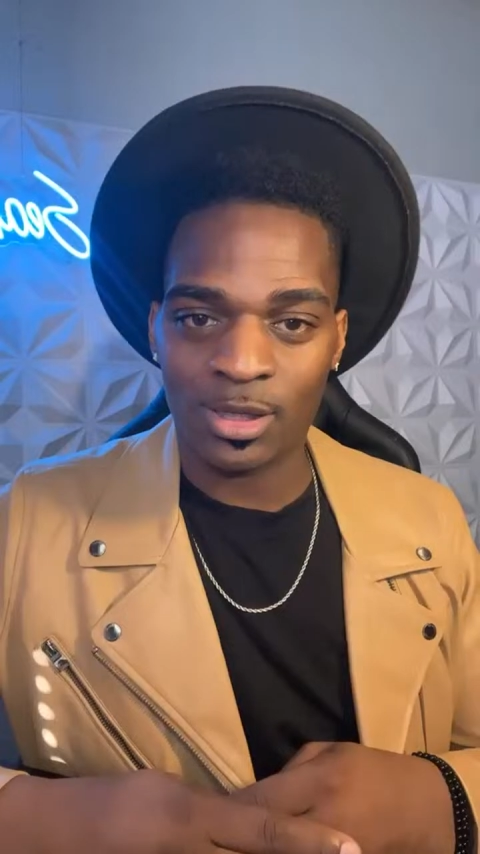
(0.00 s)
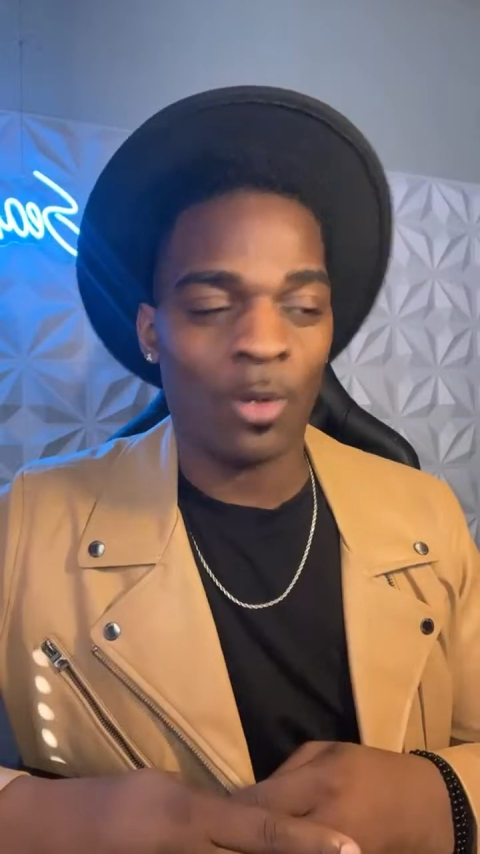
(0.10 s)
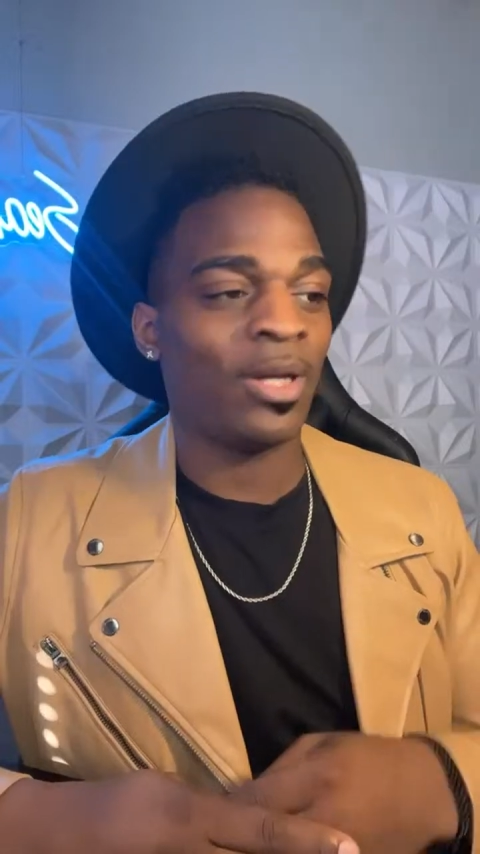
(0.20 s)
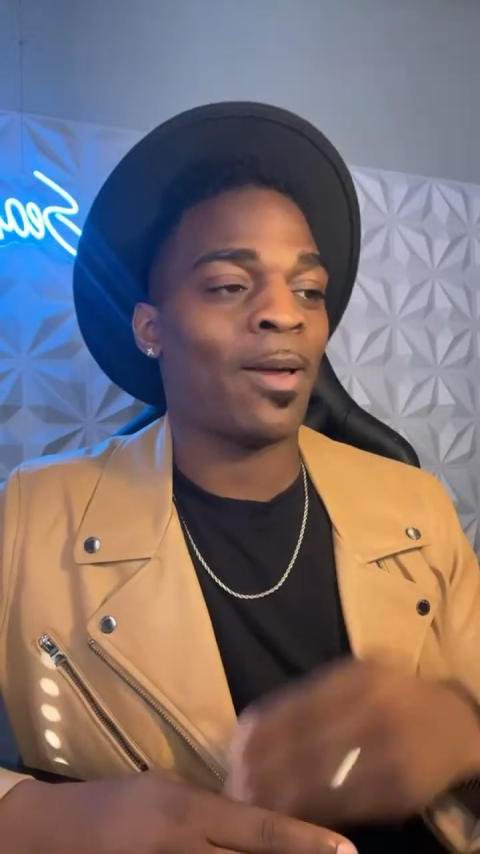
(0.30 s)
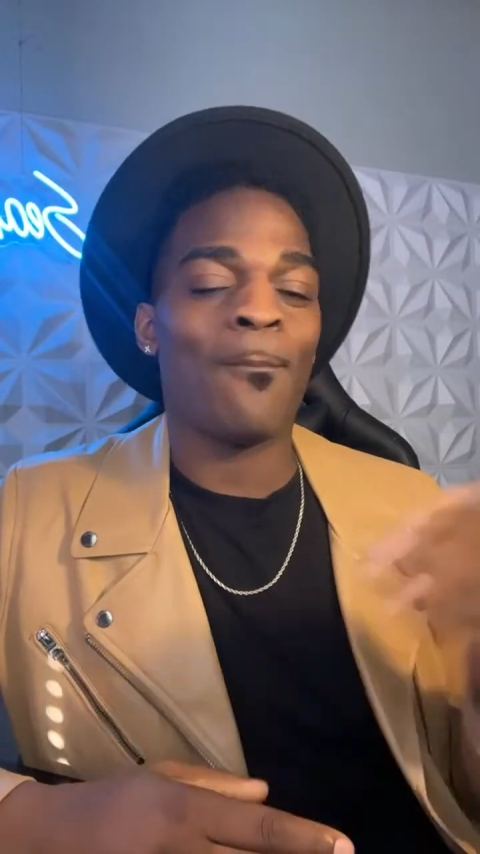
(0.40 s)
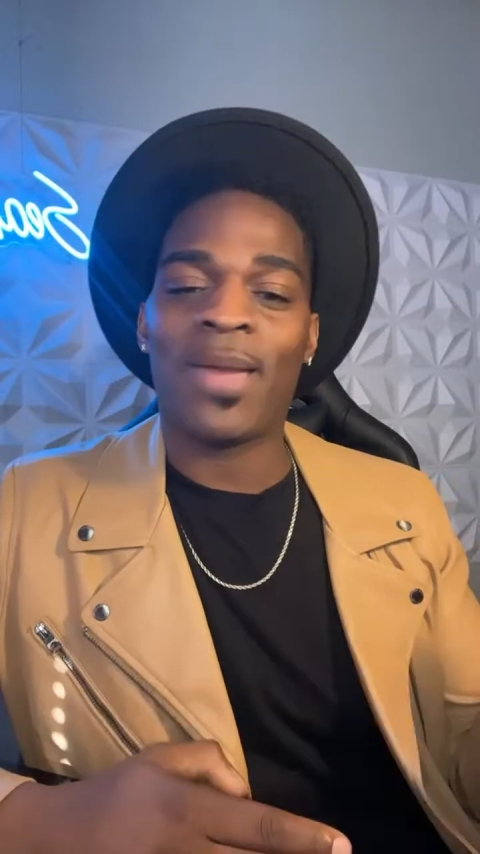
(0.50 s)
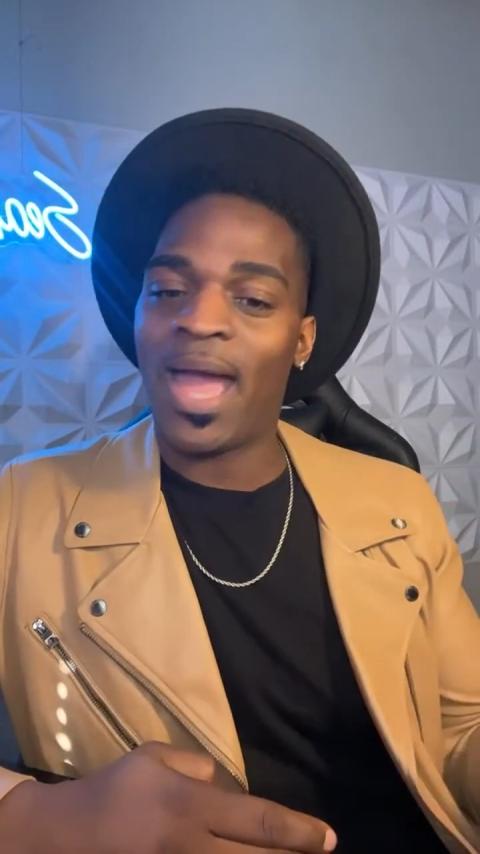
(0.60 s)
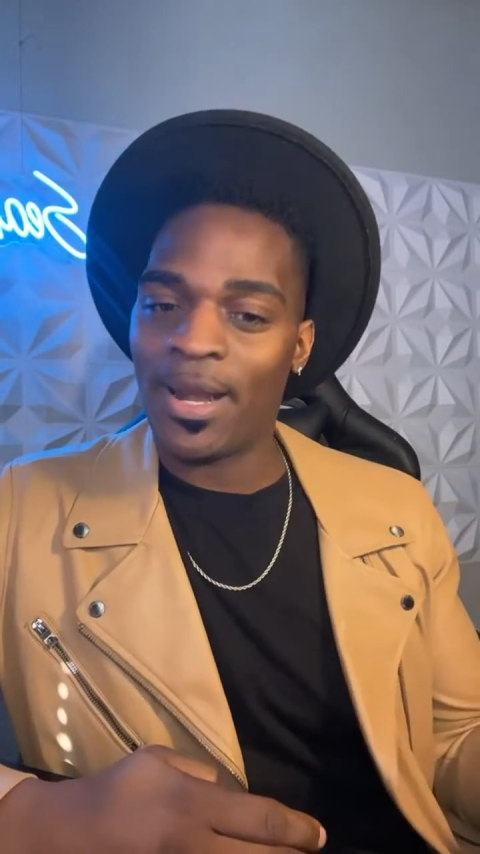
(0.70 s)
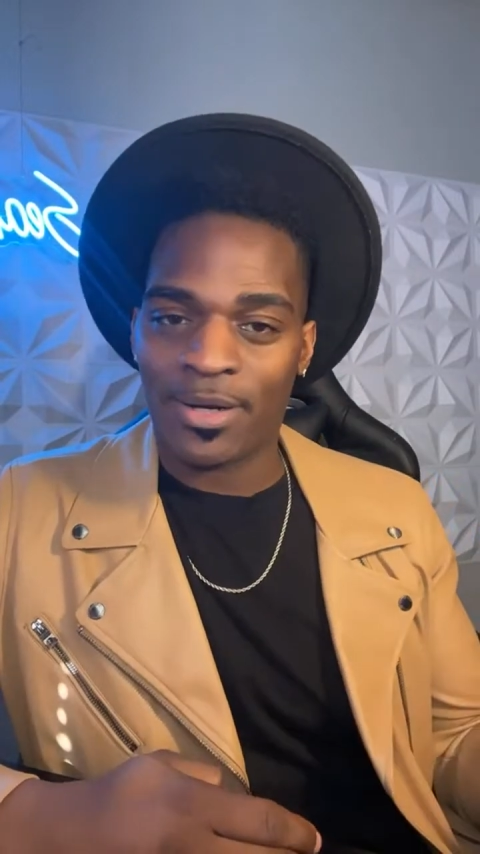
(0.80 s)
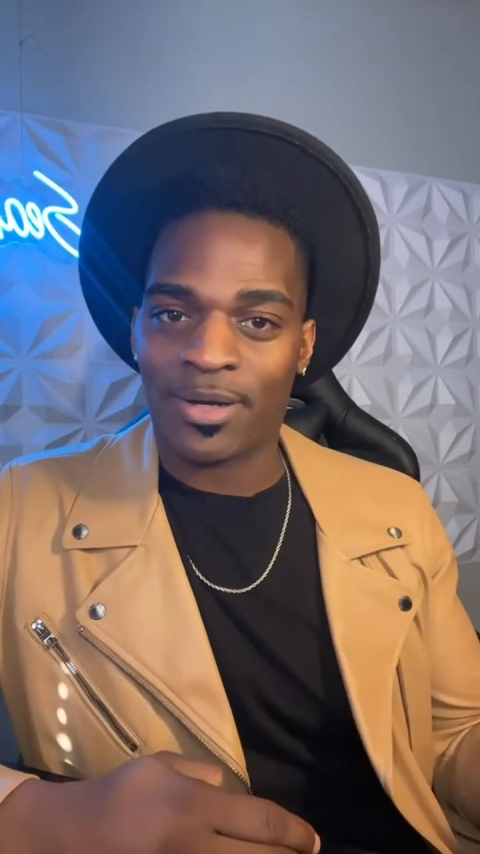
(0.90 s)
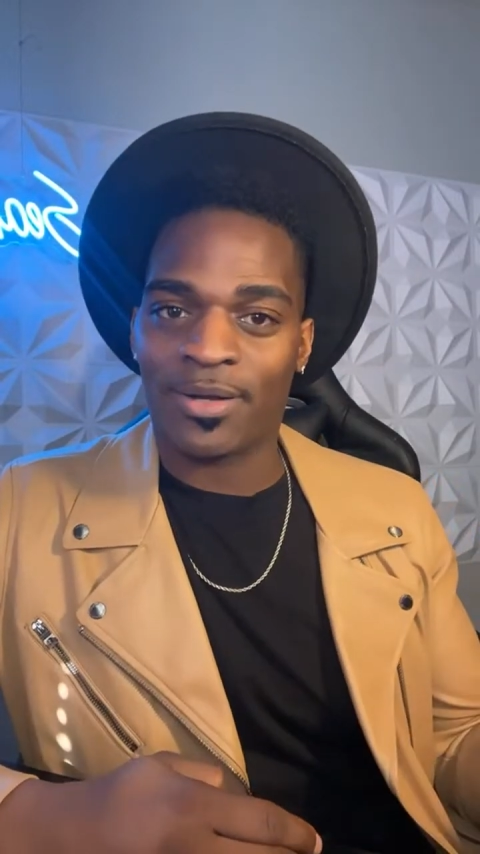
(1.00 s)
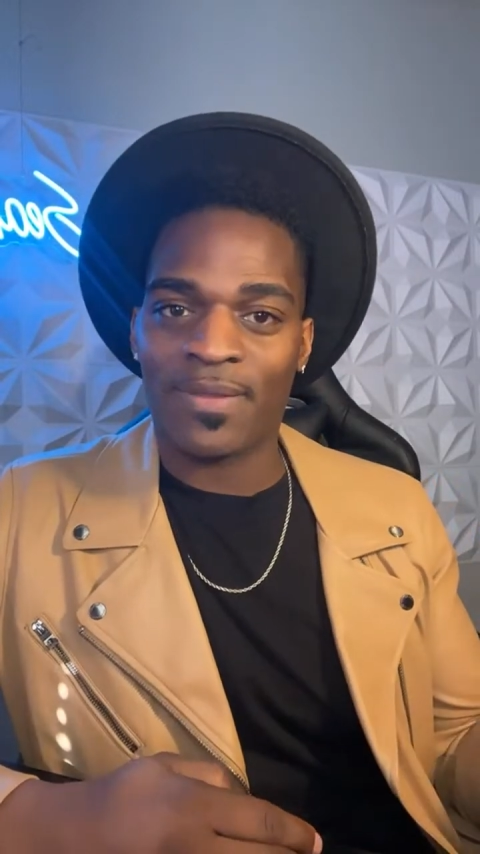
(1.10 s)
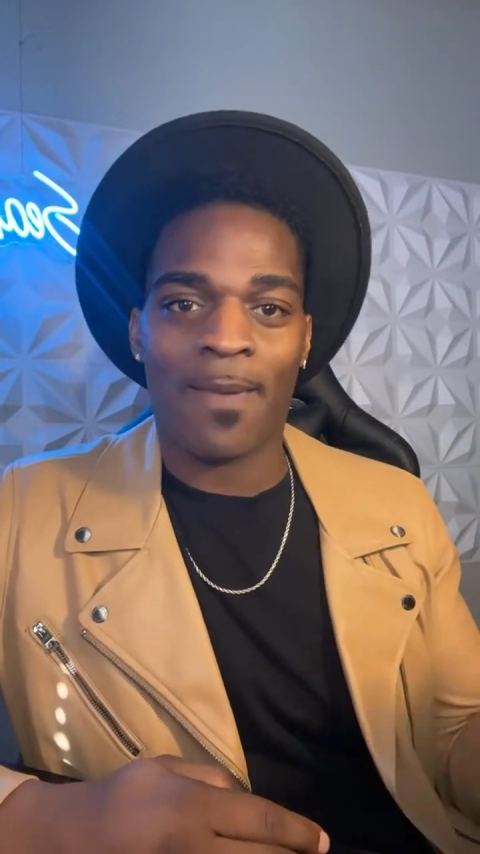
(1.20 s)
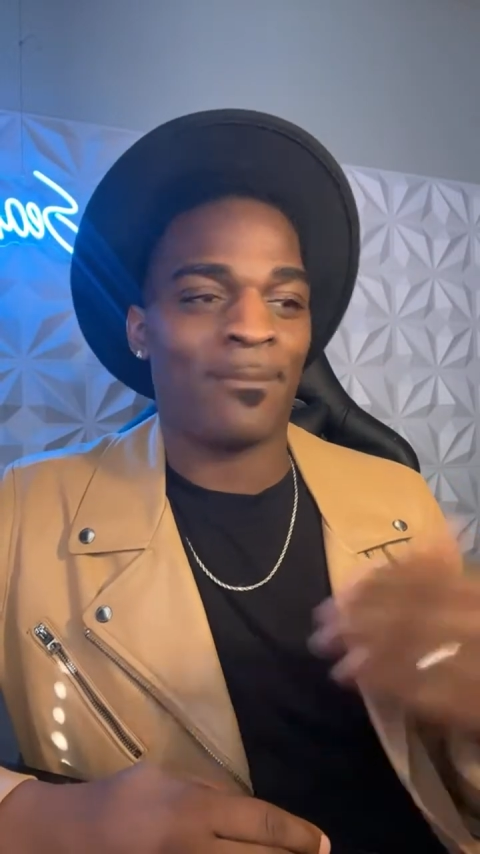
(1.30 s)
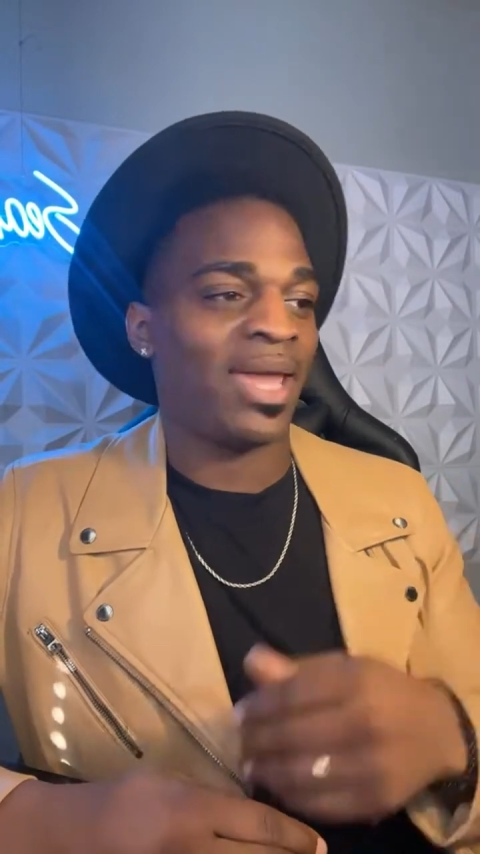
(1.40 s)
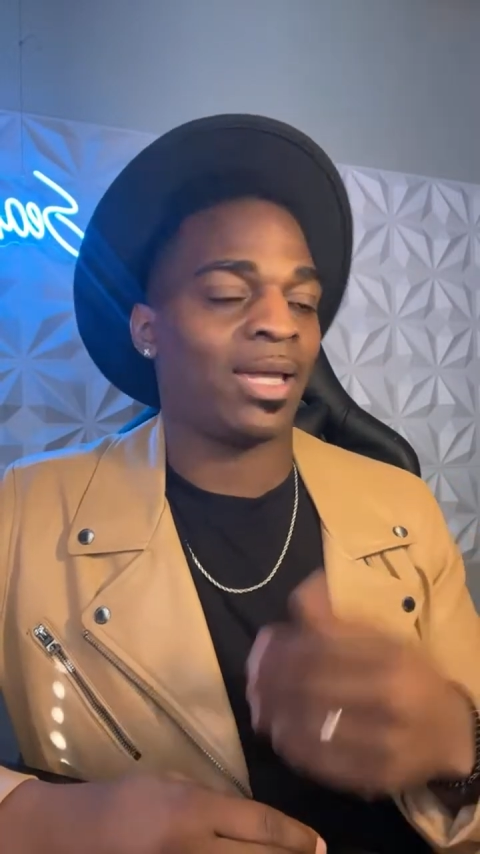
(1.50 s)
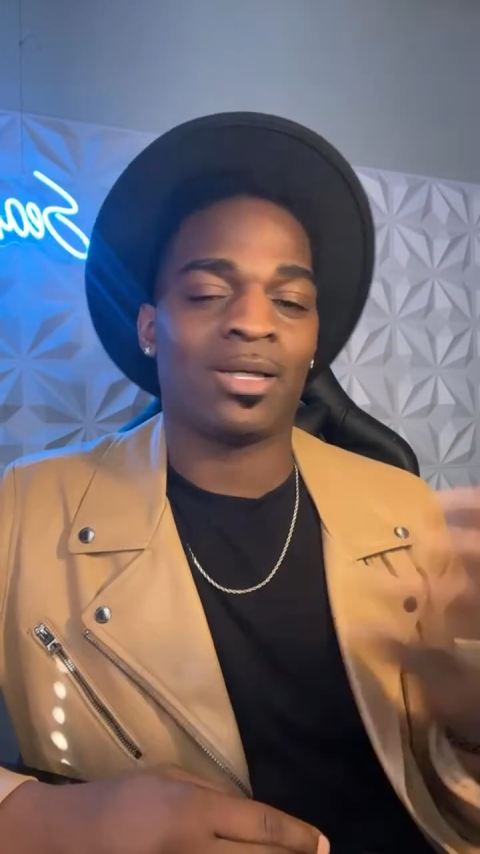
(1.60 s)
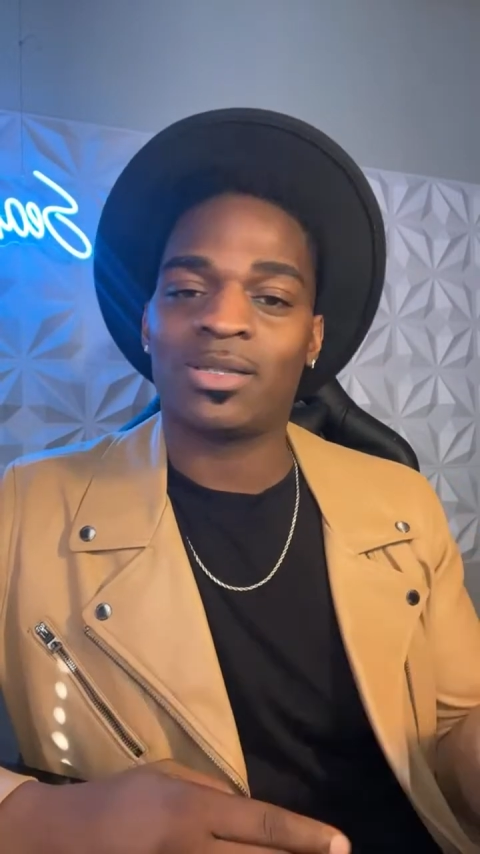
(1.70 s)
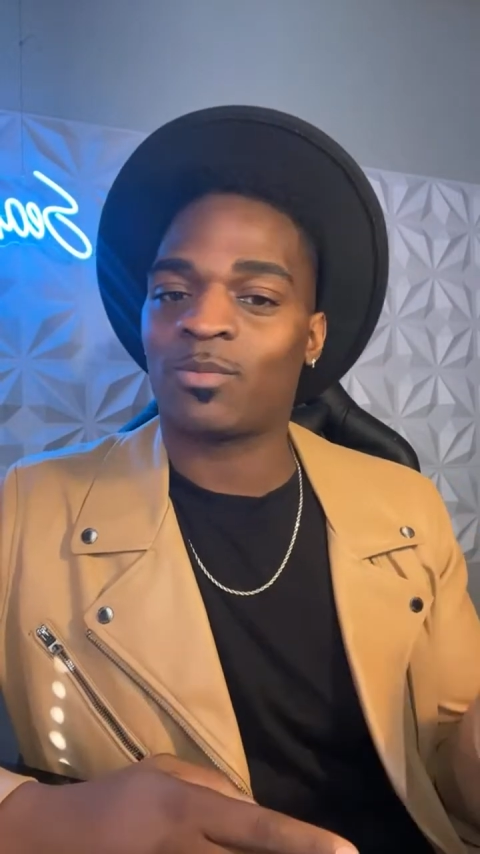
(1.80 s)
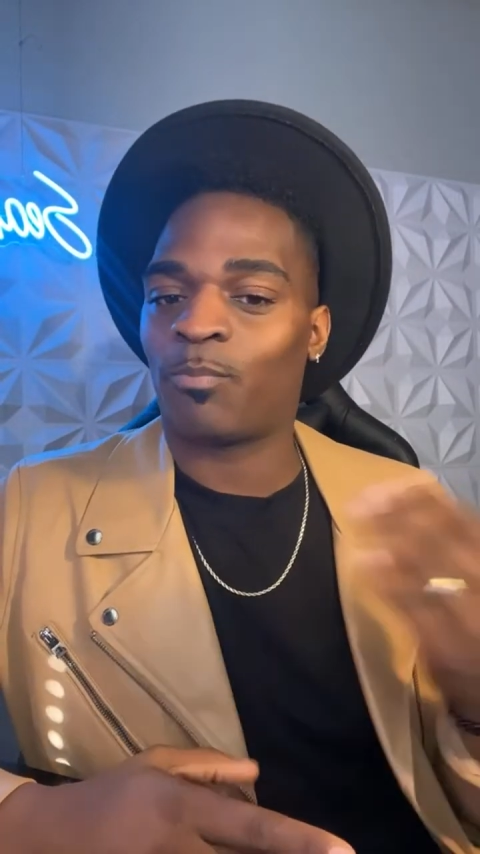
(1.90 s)
So it don't matter that
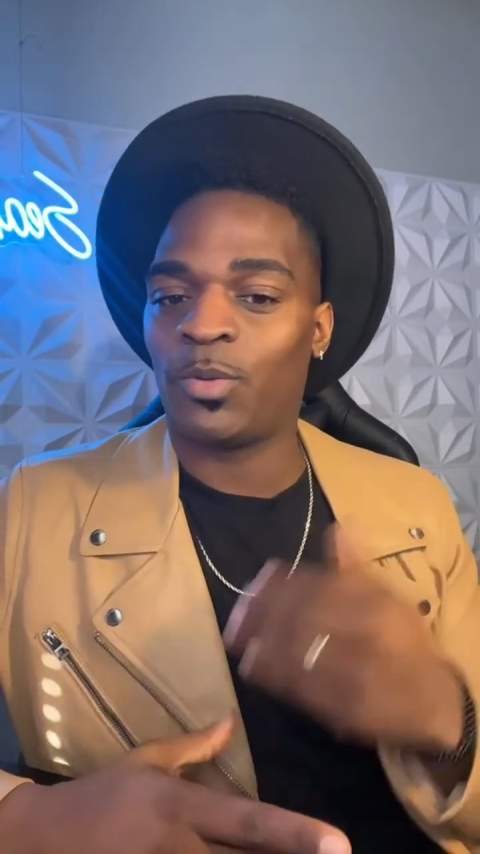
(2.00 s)
Megan is,